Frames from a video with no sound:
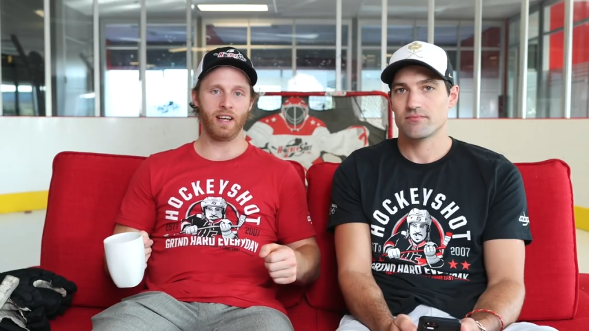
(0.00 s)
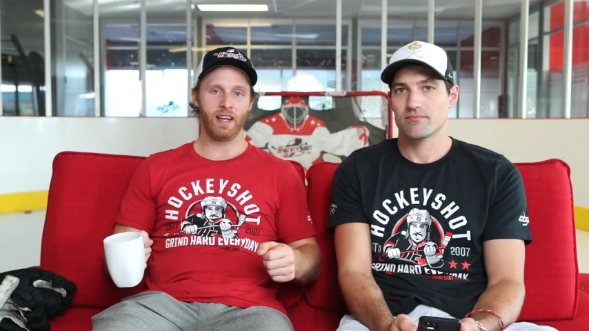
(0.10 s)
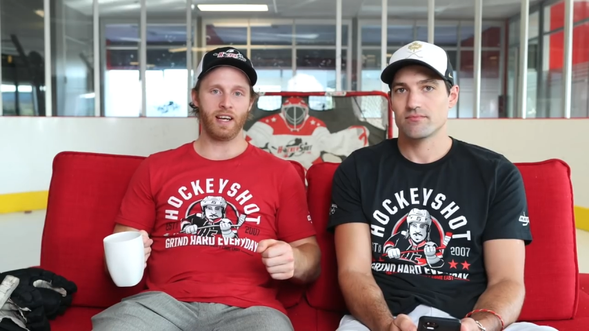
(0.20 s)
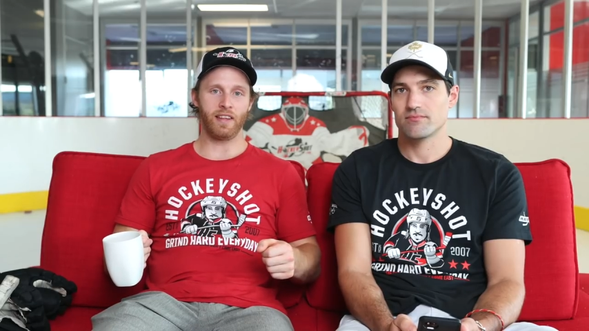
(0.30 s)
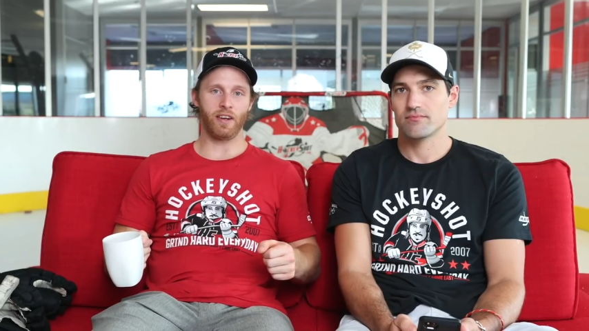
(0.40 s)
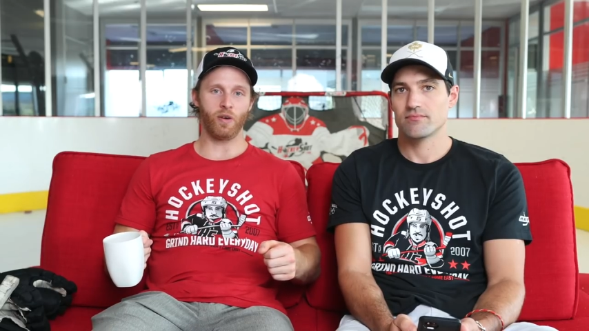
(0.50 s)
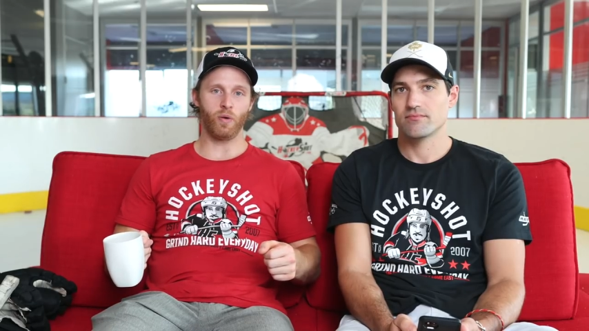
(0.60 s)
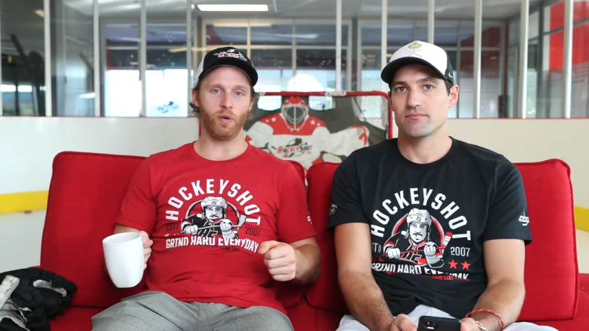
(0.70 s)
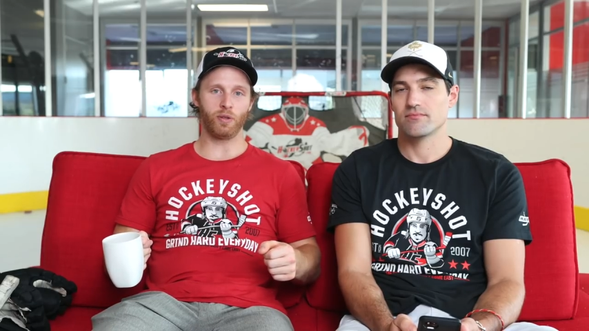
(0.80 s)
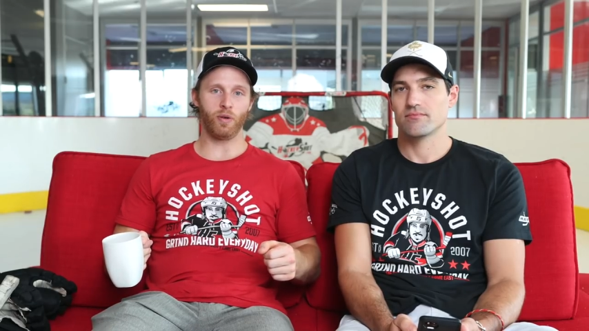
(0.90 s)
Speaker 1: and then
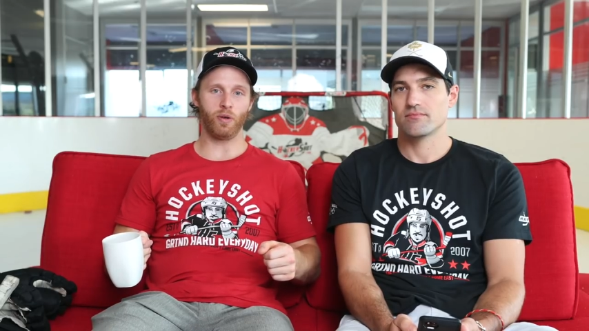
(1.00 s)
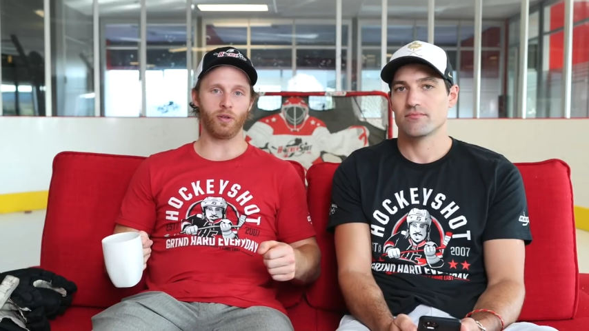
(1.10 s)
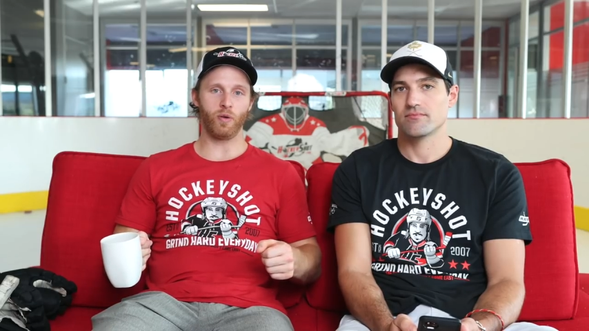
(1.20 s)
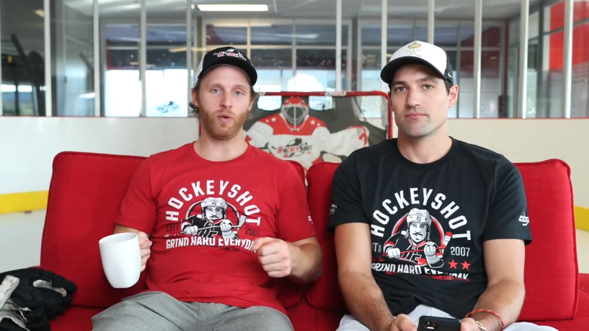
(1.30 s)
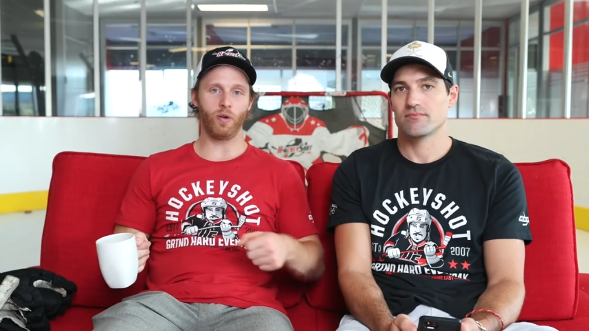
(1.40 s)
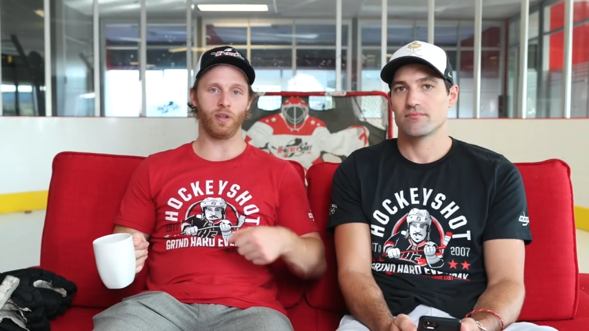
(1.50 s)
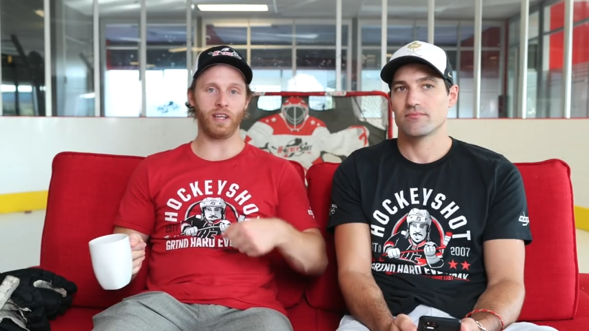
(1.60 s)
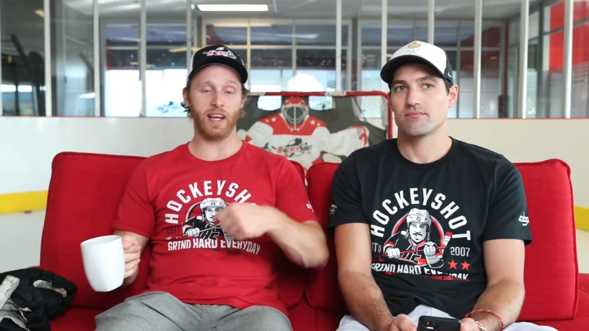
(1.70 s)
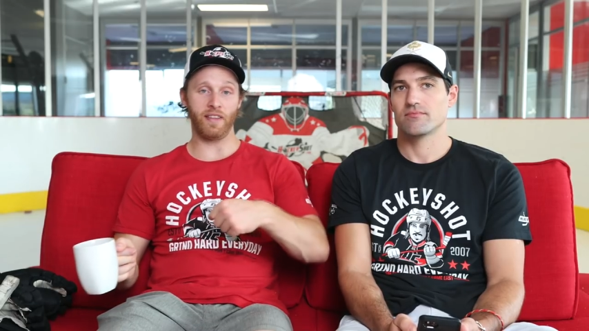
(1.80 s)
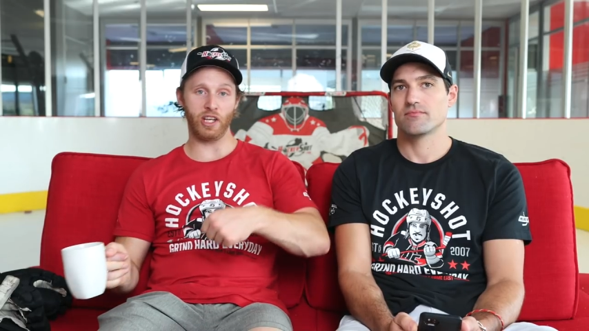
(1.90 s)
hold, hold, hold,
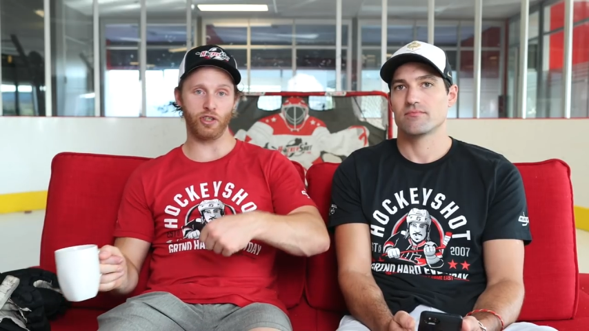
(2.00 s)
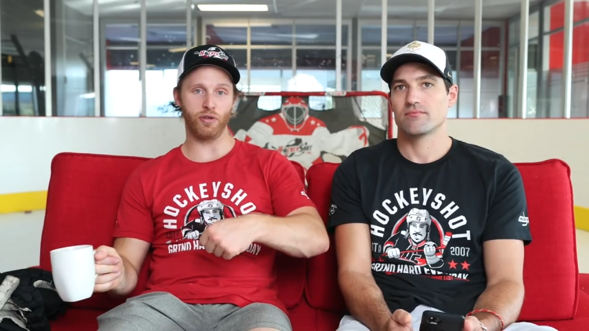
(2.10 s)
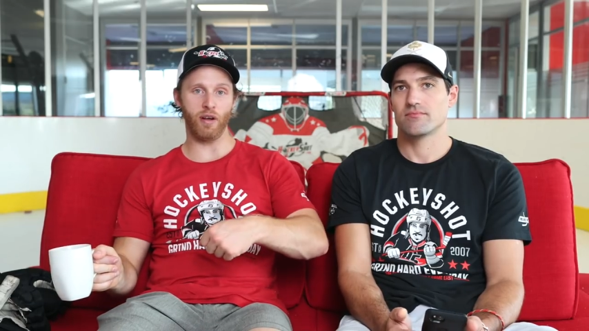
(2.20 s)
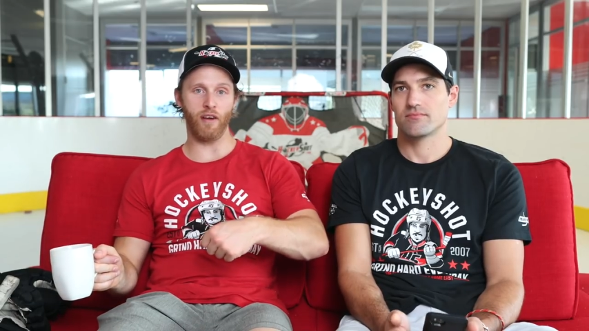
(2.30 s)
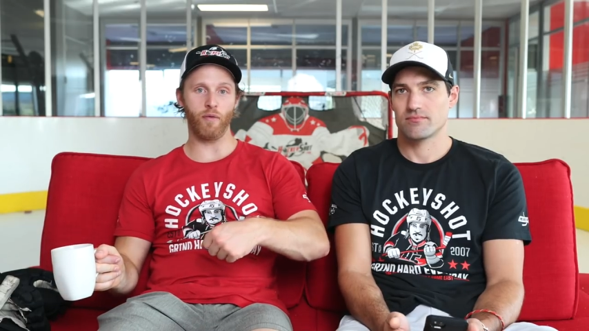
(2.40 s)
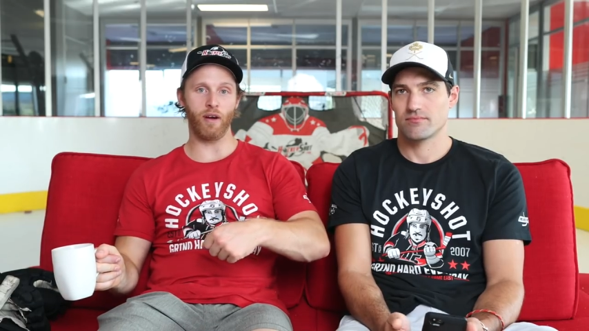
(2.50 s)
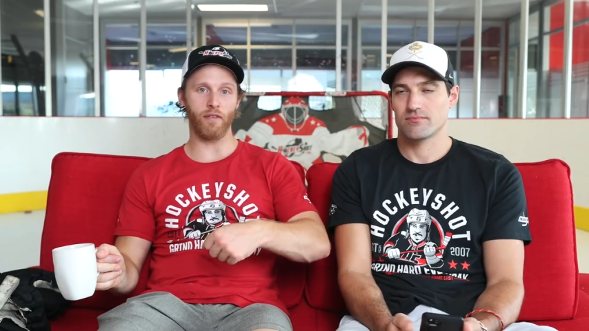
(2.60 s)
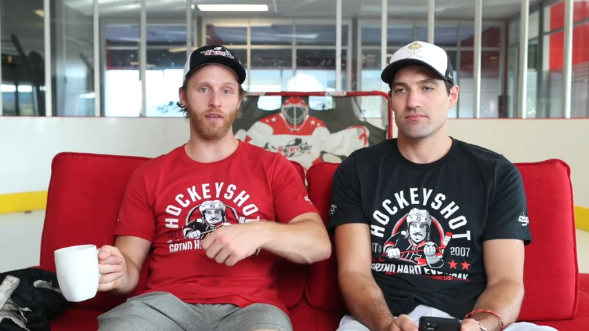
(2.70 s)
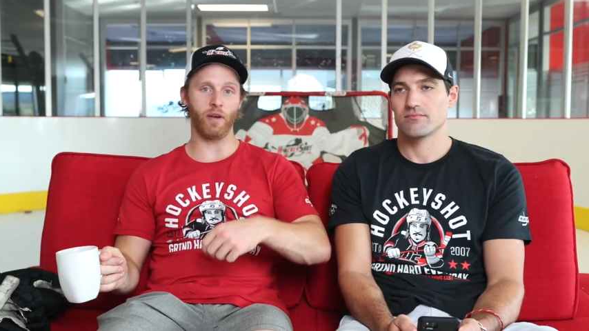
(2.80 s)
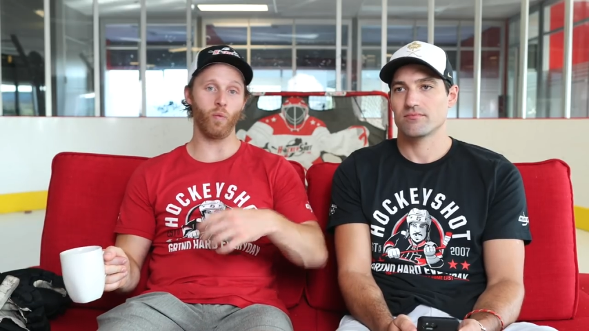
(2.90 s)
and then shoot off one
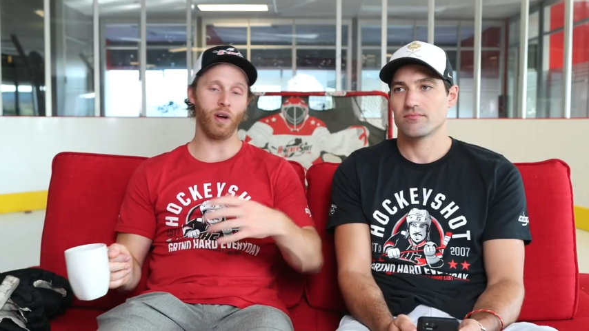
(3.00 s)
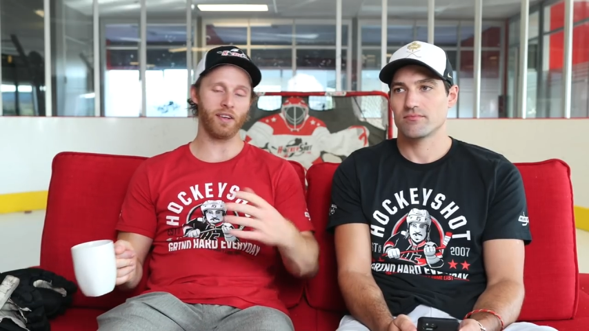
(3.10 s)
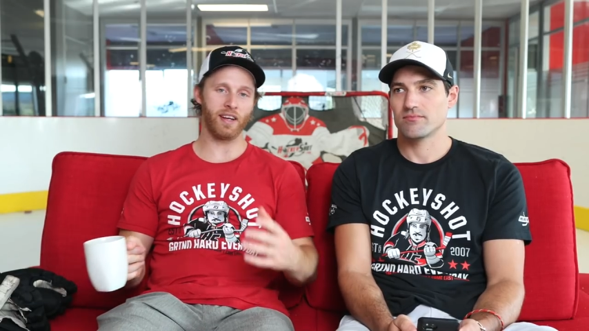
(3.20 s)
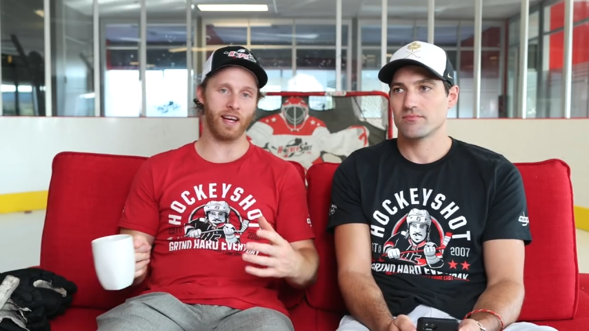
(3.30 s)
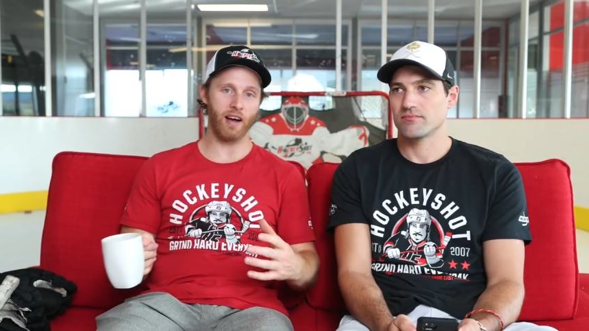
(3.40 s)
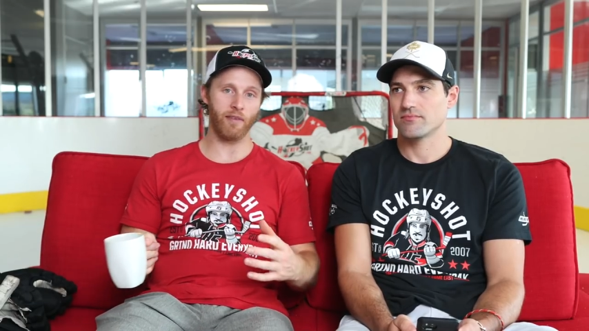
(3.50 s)
foot. Once you get